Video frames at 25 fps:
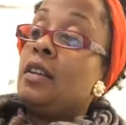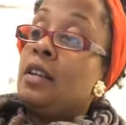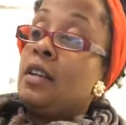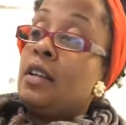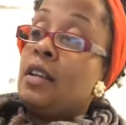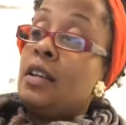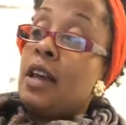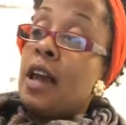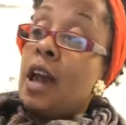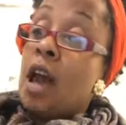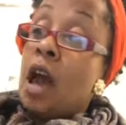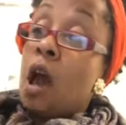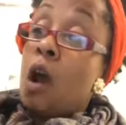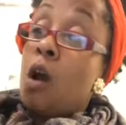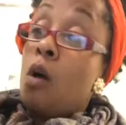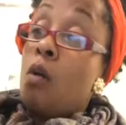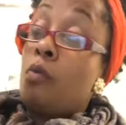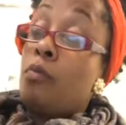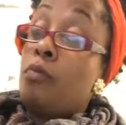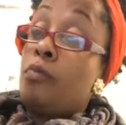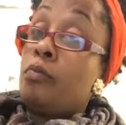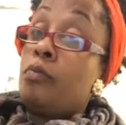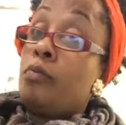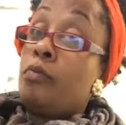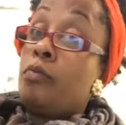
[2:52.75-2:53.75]
"Now,
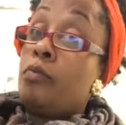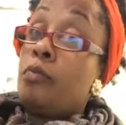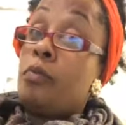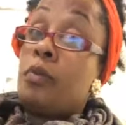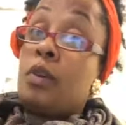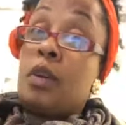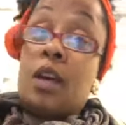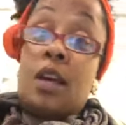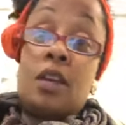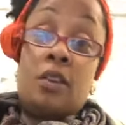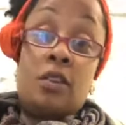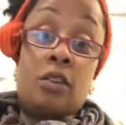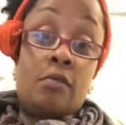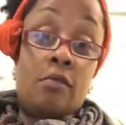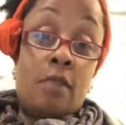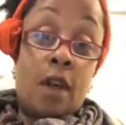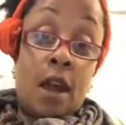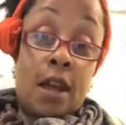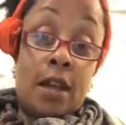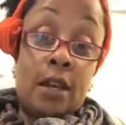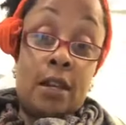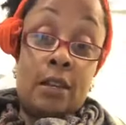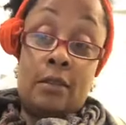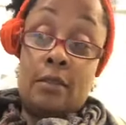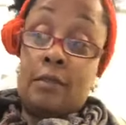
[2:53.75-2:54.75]
can you
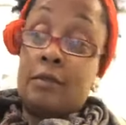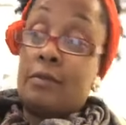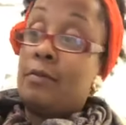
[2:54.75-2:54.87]
write?"